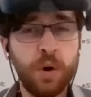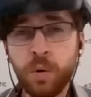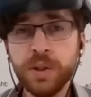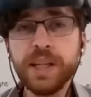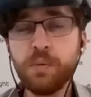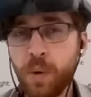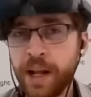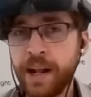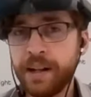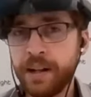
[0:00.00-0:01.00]
only
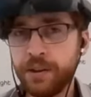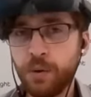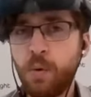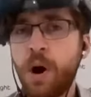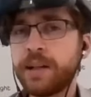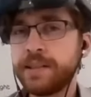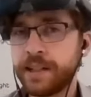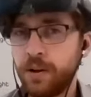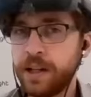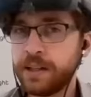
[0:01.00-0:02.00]
when the walk
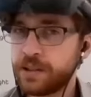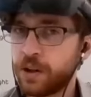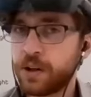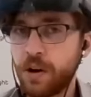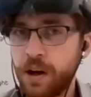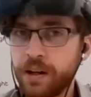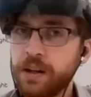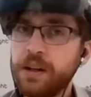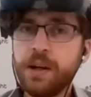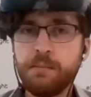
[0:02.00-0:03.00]
signal has turned on.